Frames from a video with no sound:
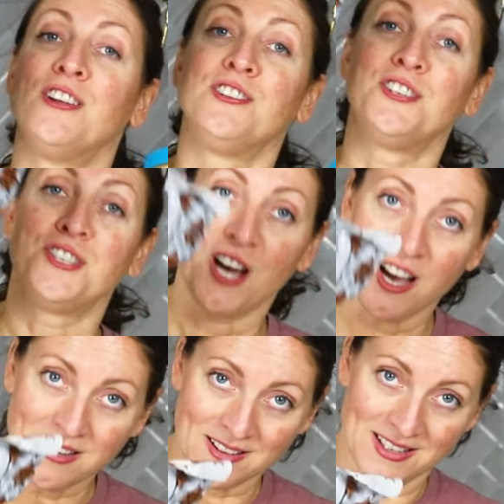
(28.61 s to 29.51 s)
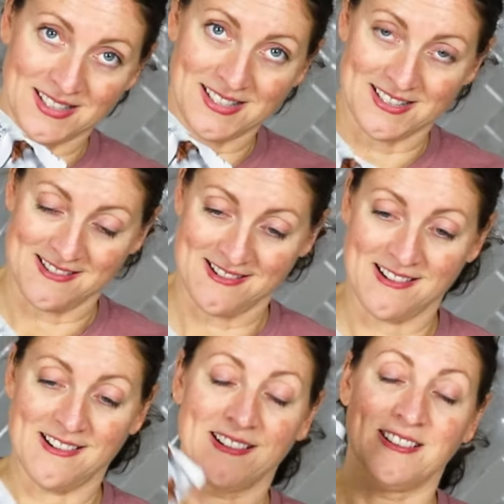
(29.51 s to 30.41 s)
chocolate
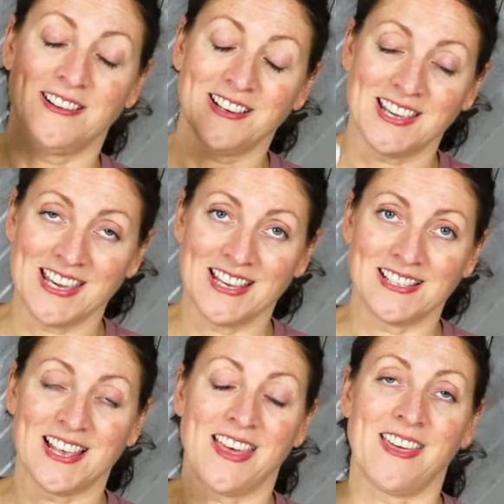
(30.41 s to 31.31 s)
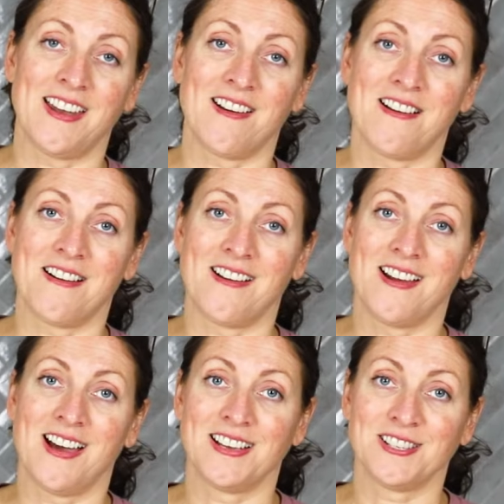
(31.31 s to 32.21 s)
star cookies that
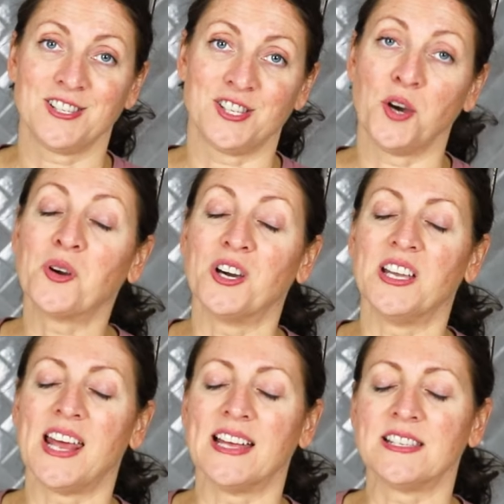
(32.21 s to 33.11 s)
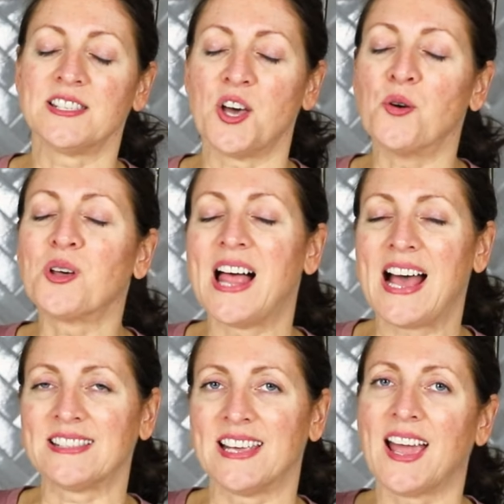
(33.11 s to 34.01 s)
are so good and so
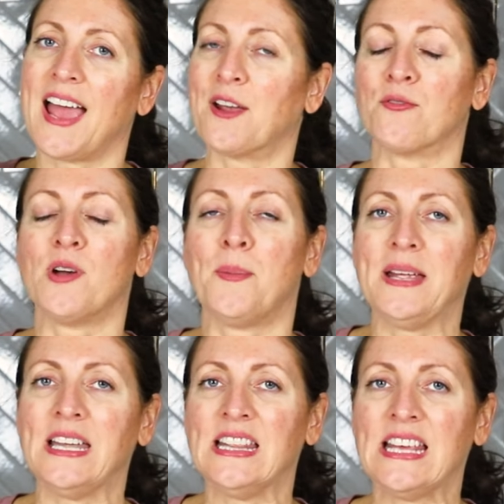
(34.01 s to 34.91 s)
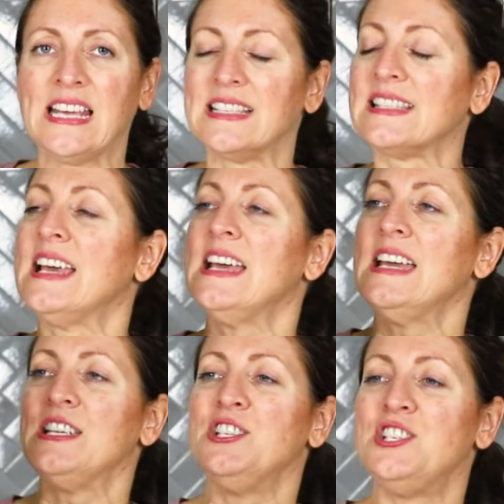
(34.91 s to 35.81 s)
classic. I grew up eating these.
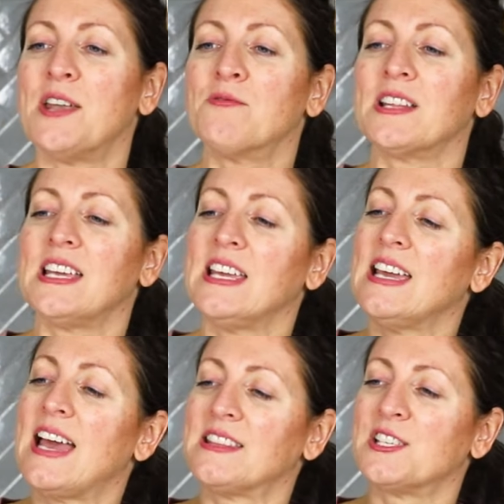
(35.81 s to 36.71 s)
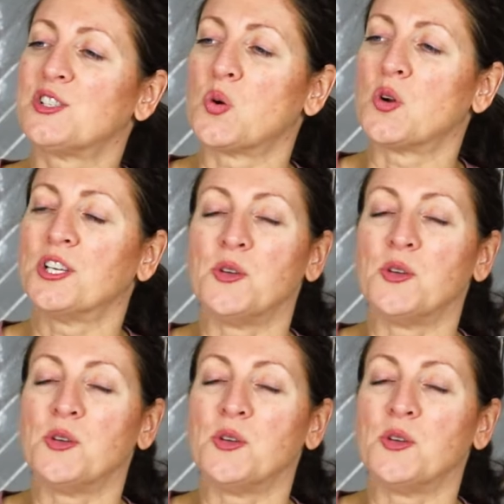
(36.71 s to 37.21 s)
Generally at the store